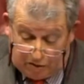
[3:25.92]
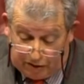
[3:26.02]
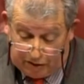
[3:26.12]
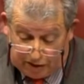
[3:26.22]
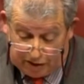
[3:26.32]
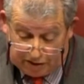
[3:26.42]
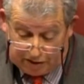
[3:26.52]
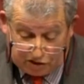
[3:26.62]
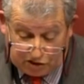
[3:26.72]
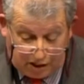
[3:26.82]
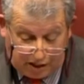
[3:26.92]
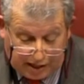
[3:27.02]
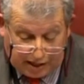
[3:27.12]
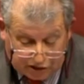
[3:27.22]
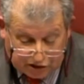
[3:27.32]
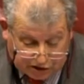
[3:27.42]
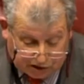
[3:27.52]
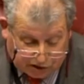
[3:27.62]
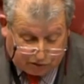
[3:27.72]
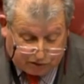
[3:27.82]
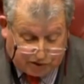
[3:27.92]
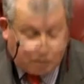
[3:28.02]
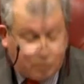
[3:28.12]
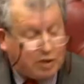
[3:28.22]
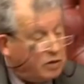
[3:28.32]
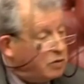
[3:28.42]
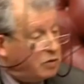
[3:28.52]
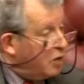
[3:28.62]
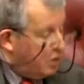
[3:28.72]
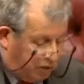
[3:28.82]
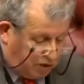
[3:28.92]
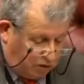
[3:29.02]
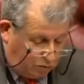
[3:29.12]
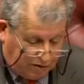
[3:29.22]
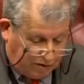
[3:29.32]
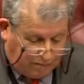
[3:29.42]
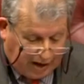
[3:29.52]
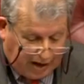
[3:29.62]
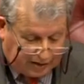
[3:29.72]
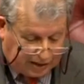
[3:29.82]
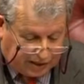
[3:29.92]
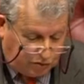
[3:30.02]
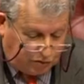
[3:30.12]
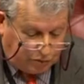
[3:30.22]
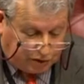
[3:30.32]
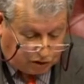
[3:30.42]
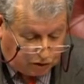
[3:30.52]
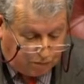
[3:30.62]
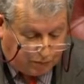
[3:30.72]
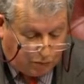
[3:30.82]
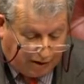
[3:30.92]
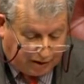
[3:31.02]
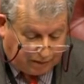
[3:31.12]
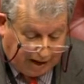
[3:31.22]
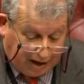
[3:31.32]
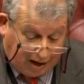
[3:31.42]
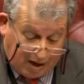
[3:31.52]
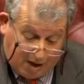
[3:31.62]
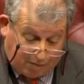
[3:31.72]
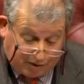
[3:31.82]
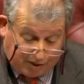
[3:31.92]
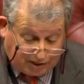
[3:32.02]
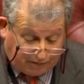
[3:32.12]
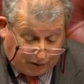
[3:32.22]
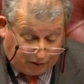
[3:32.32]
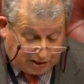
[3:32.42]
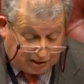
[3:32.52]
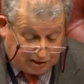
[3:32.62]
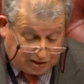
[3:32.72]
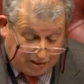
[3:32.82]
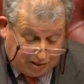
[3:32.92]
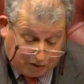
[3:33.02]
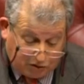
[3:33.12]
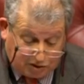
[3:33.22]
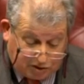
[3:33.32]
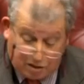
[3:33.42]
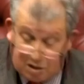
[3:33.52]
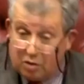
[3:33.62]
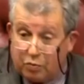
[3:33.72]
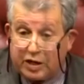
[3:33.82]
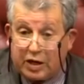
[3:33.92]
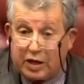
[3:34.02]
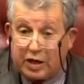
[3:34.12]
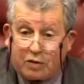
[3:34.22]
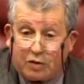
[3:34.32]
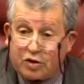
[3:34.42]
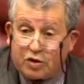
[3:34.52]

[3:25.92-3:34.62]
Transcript: there's energy security, whether you worry about that, surely we should be worried about price volatility, because we don't